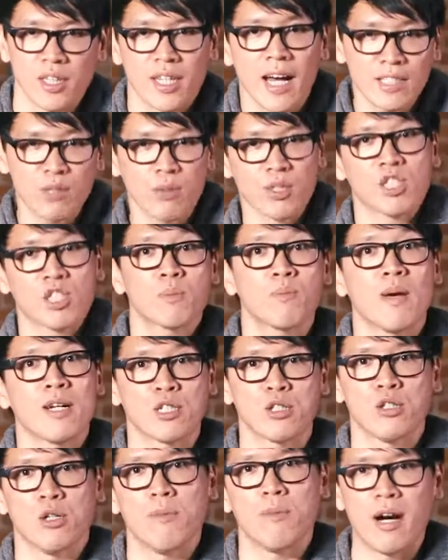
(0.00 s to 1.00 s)
That's what's
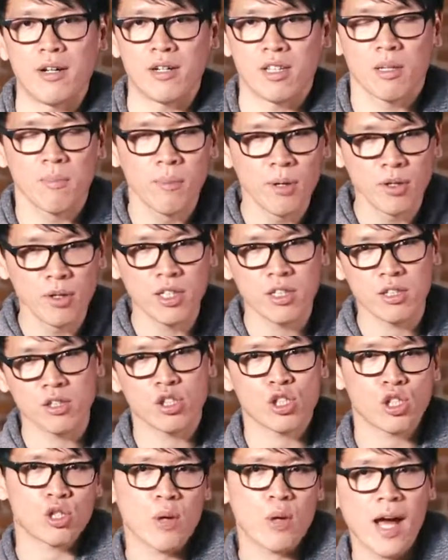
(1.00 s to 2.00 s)
special about it, the ability to
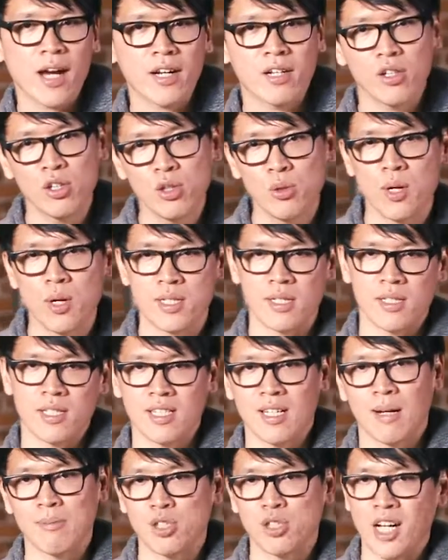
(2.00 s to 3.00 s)
track you as a
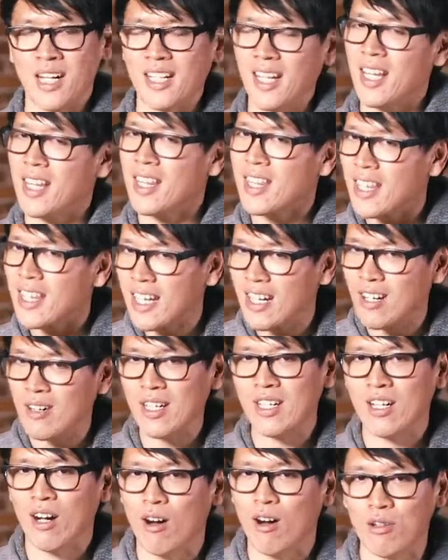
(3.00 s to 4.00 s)
subject. And there
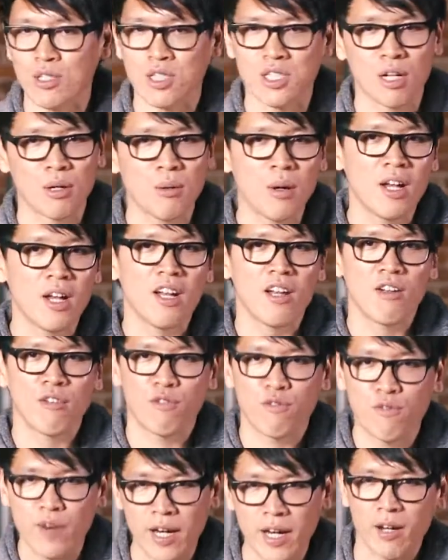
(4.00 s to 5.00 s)
it also
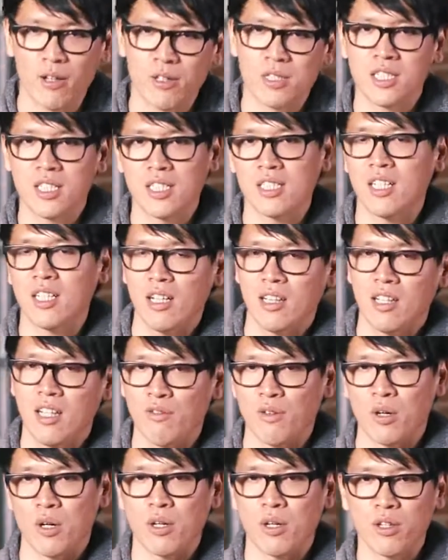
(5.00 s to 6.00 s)
fails to deliver.